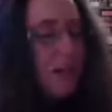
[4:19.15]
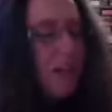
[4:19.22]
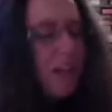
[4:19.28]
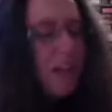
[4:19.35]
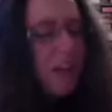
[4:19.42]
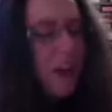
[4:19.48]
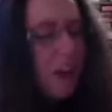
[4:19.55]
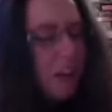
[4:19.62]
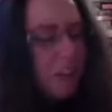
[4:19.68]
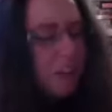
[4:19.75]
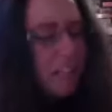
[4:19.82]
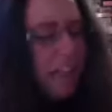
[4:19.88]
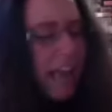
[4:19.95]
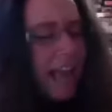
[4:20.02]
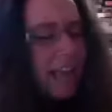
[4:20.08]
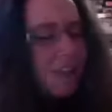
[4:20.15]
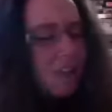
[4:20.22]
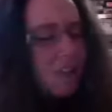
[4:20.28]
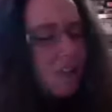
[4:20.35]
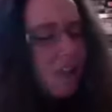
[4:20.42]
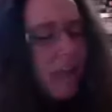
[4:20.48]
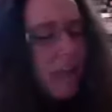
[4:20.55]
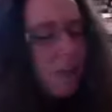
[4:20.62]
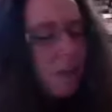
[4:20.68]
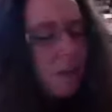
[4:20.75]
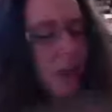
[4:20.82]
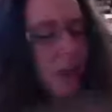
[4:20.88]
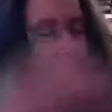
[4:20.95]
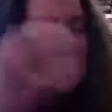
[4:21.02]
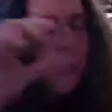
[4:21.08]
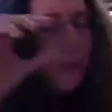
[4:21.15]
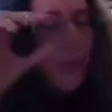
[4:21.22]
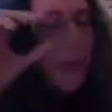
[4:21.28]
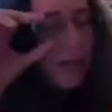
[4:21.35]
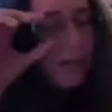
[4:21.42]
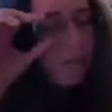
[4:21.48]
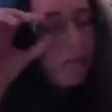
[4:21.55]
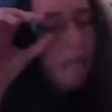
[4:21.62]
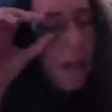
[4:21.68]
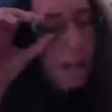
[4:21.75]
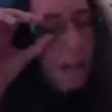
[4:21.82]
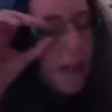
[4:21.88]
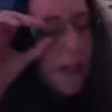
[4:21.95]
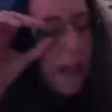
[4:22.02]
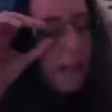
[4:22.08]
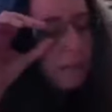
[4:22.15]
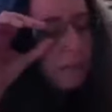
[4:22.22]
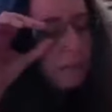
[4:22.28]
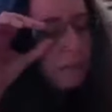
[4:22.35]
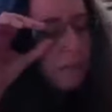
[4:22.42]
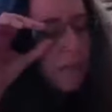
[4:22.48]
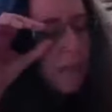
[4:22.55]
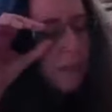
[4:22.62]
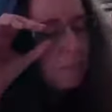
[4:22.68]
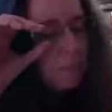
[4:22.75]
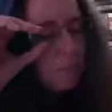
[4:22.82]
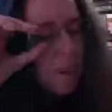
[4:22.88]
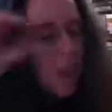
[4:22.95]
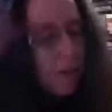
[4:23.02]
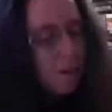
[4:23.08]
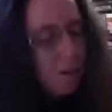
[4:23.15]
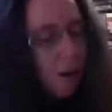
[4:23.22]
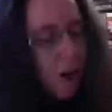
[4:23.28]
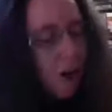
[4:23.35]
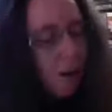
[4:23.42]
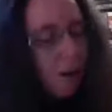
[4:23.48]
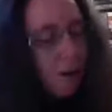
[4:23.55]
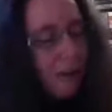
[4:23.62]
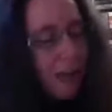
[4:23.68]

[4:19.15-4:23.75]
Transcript: An ugly angel can't be all bad. In fact, angels can't be bad at all.